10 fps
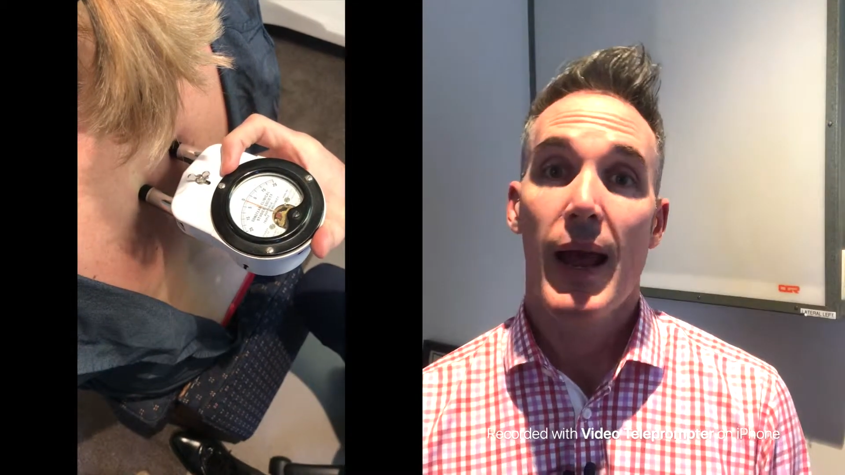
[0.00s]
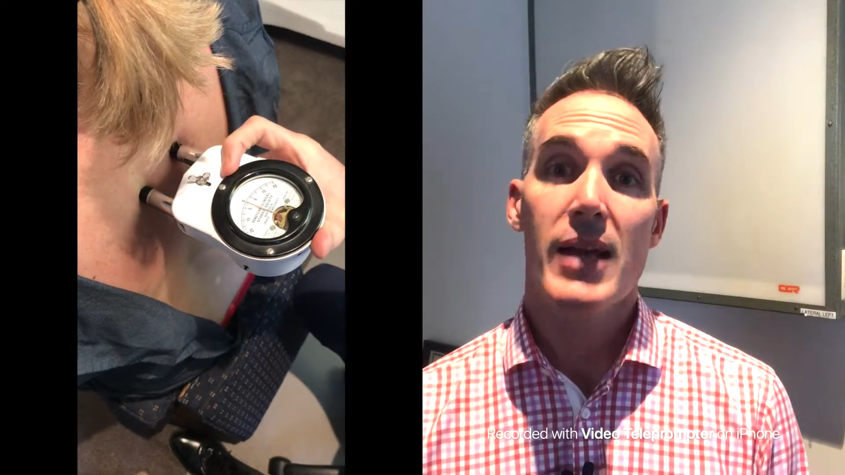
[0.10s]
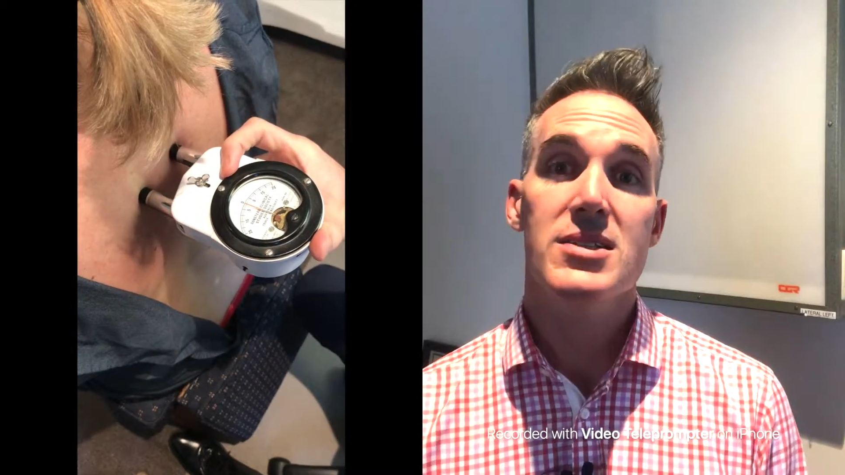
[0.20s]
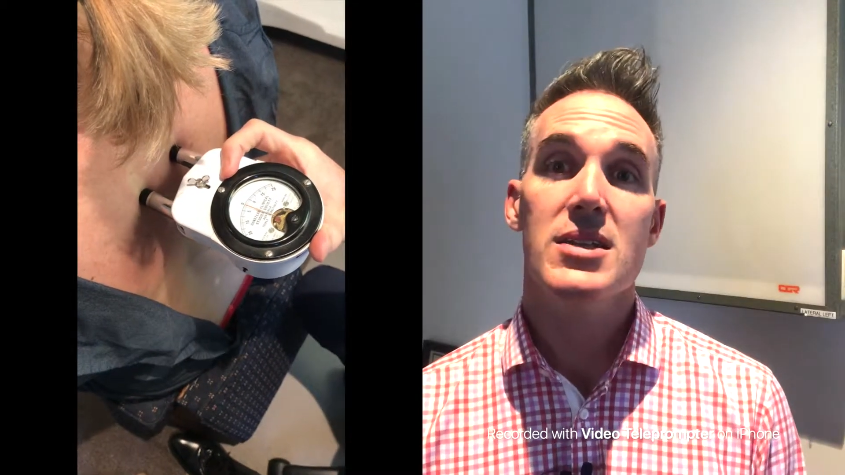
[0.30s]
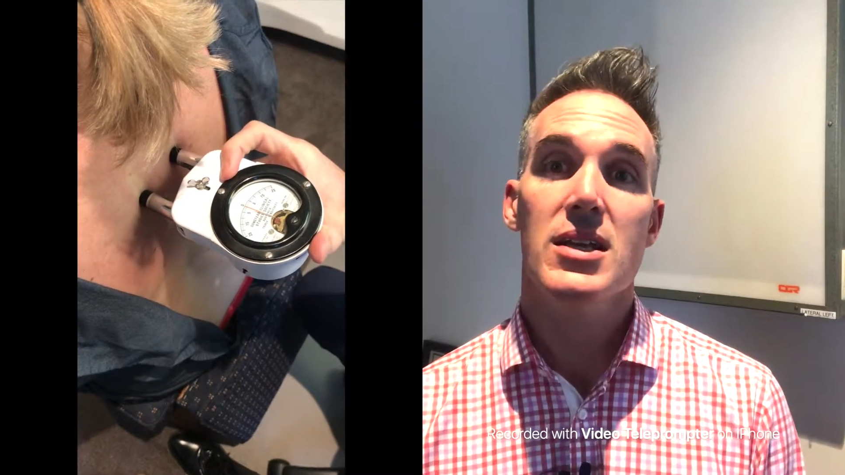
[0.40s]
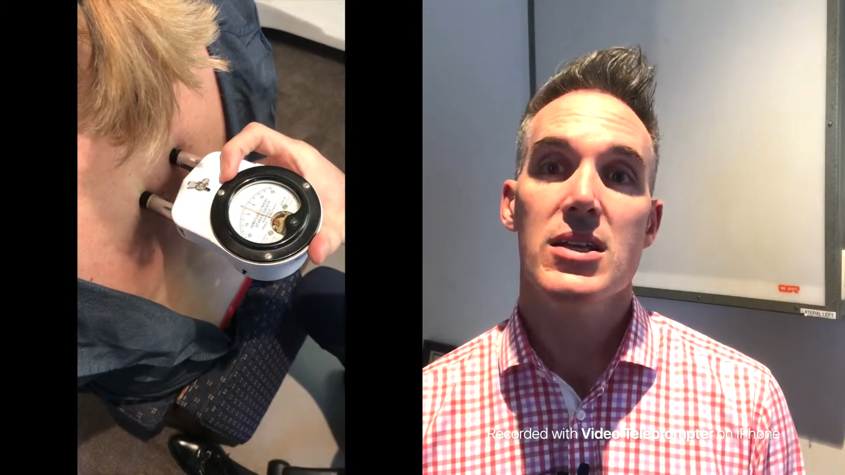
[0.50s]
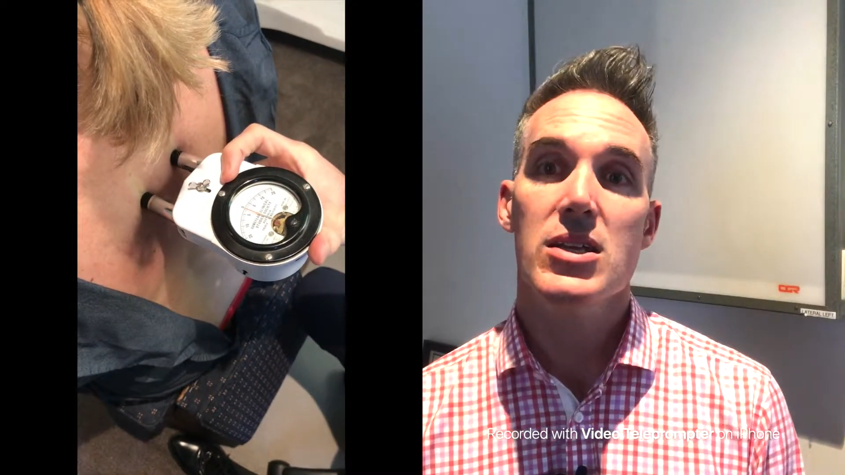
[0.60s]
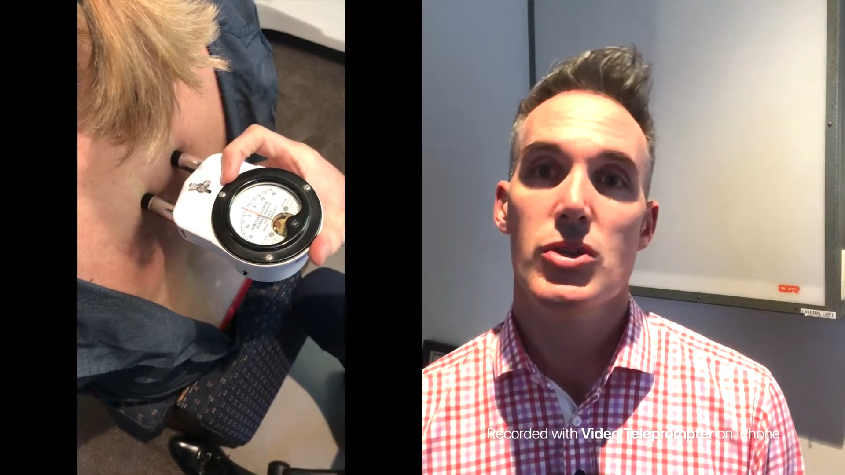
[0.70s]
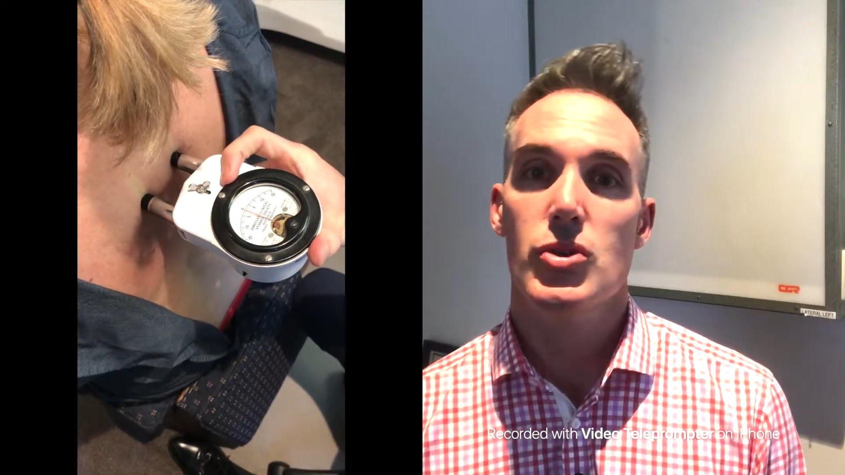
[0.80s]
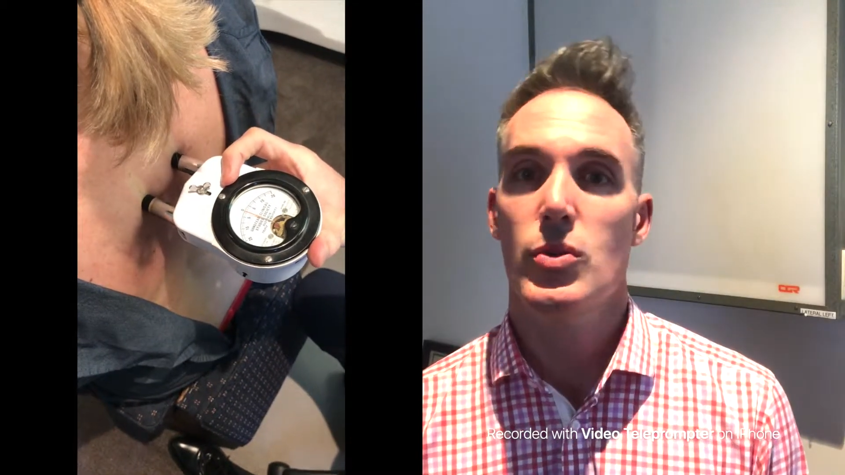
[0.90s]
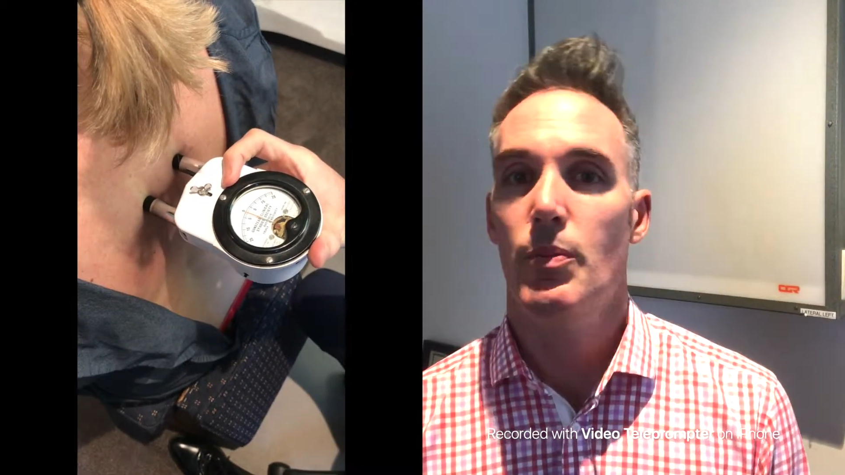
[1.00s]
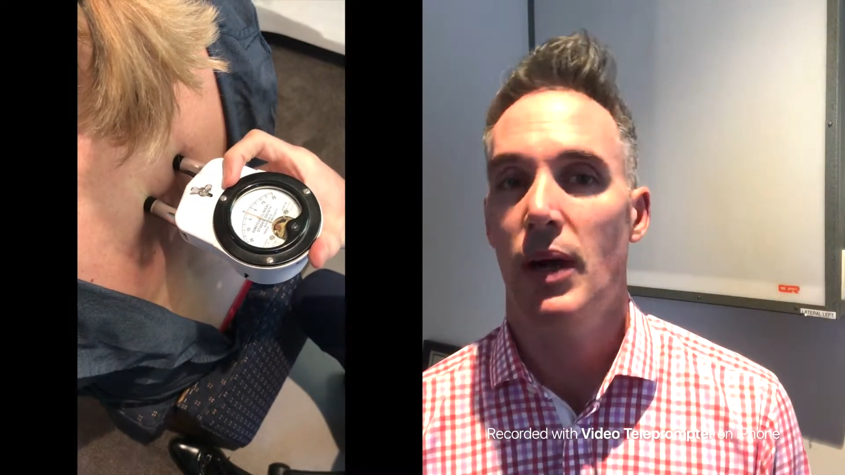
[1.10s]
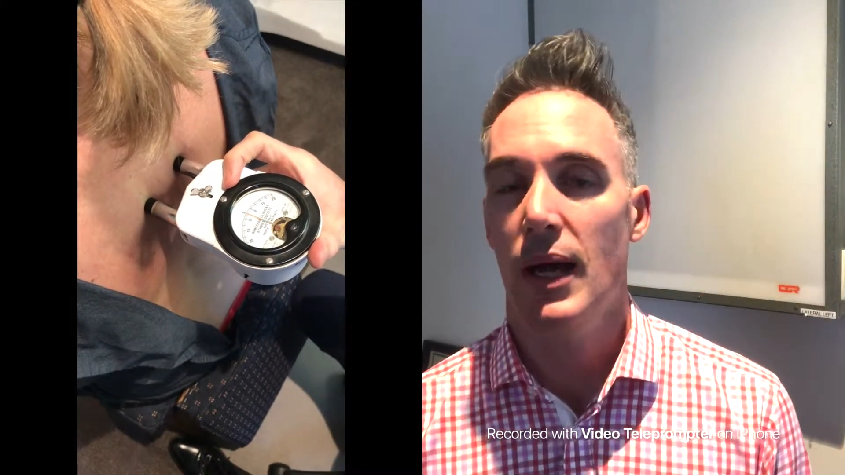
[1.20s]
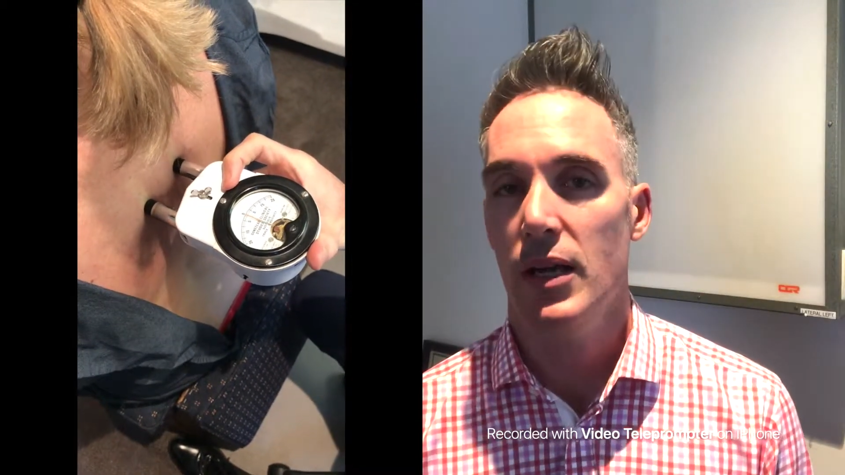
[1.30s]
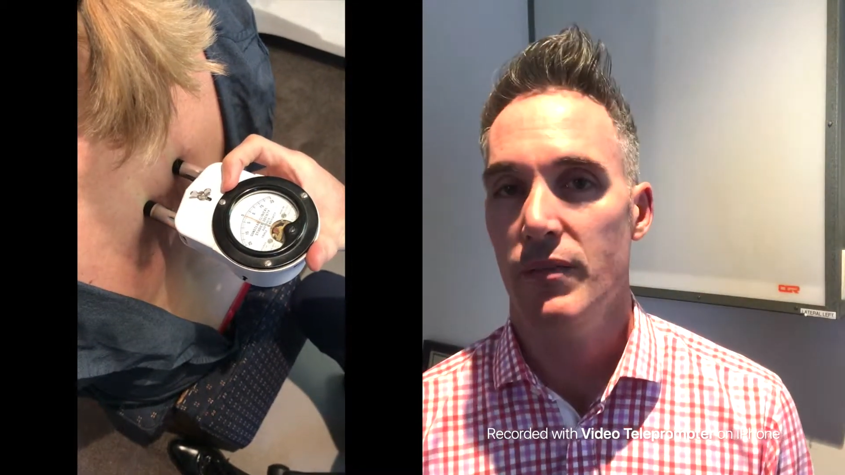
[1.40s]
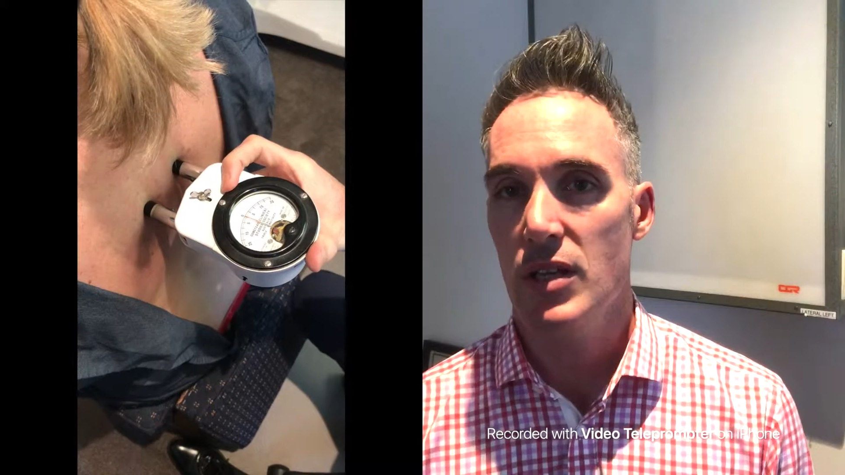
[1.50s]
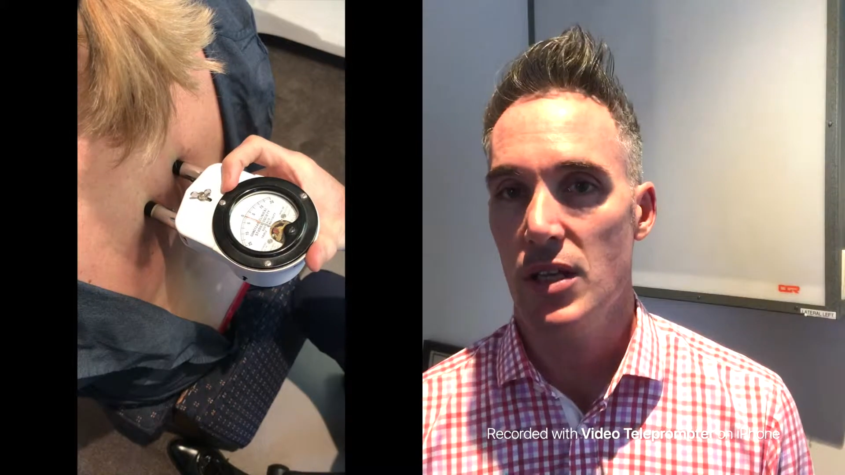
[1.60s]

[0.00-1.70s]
as the initial part of the